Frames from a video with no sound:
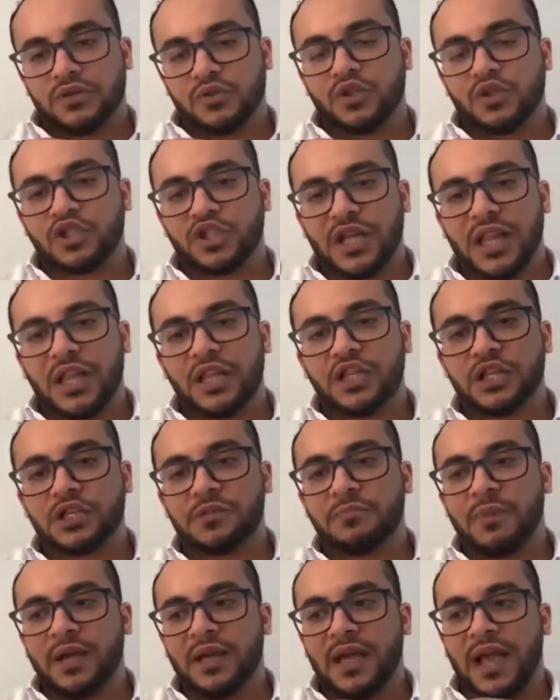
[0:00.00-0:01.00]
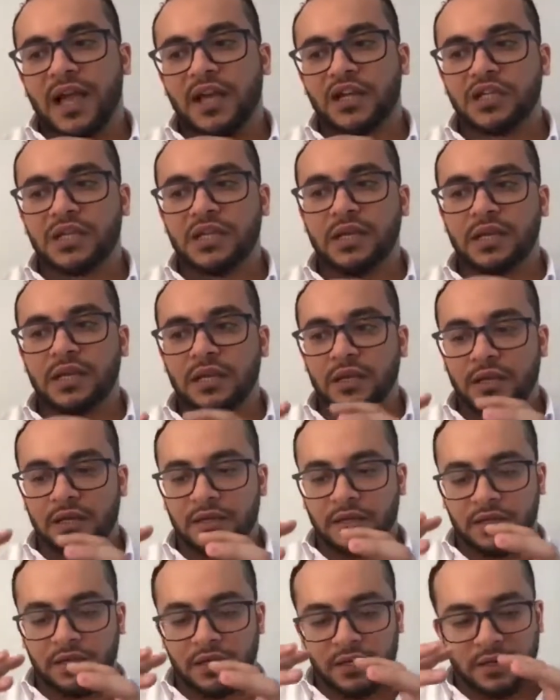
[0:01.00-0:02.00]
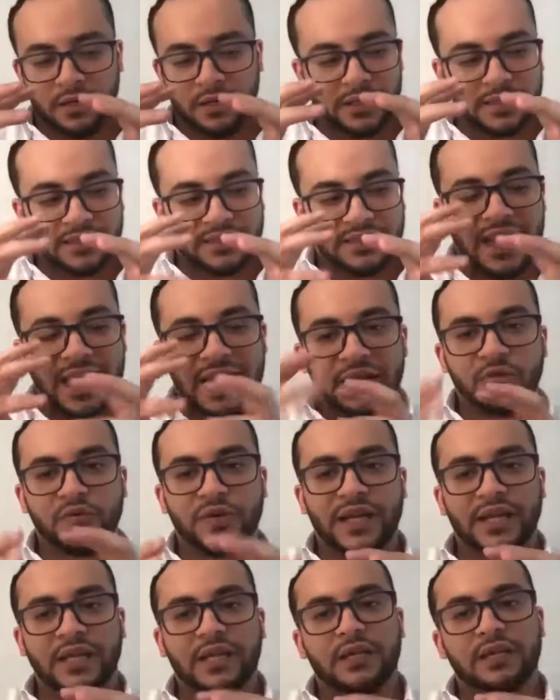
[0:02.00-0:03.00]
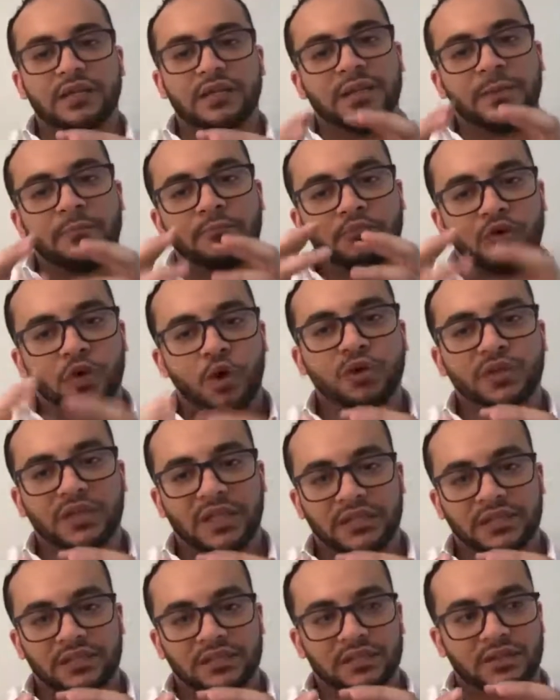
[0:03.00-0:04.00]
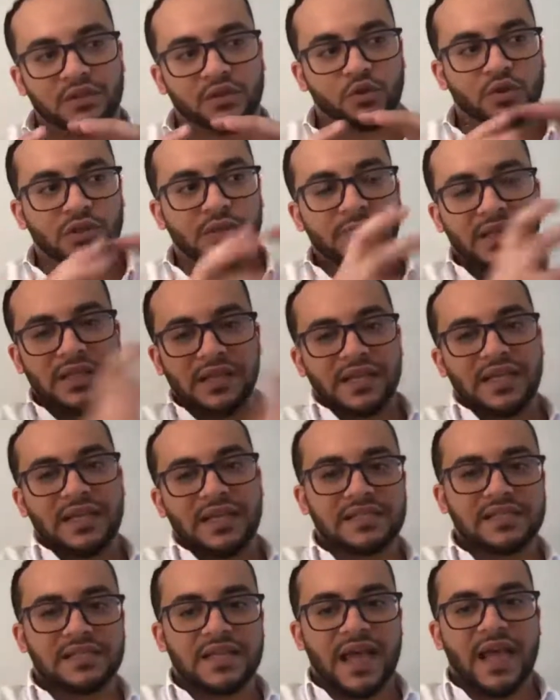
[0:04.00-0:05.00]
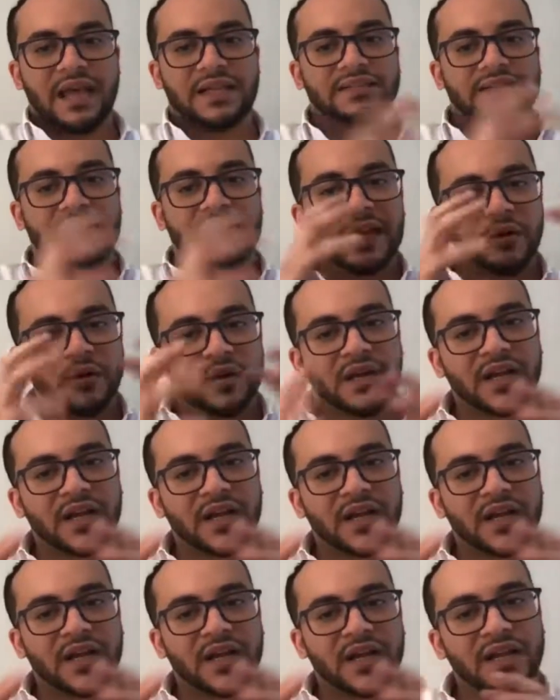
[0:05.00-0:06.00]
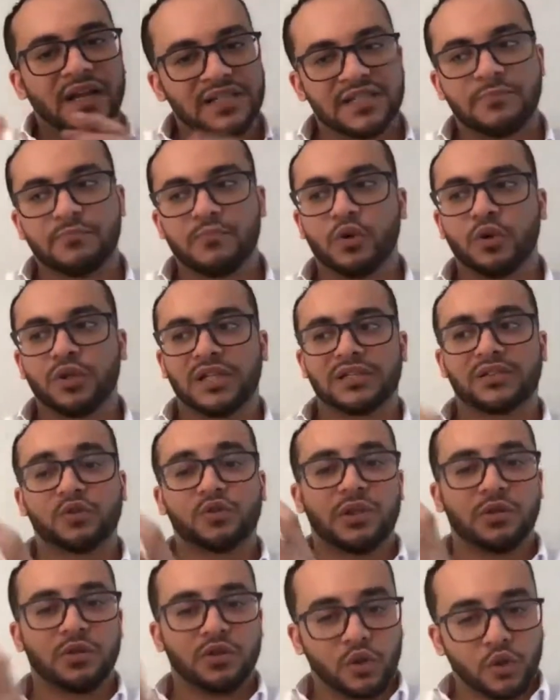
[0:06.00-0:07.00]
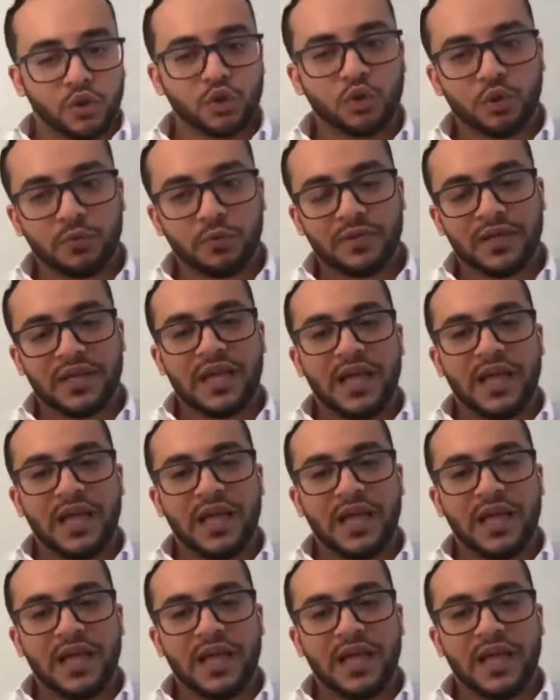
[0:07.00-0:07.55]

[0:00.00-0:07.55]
challenges by actually tailoring the product to the Middle East and tailoring another product to Europe,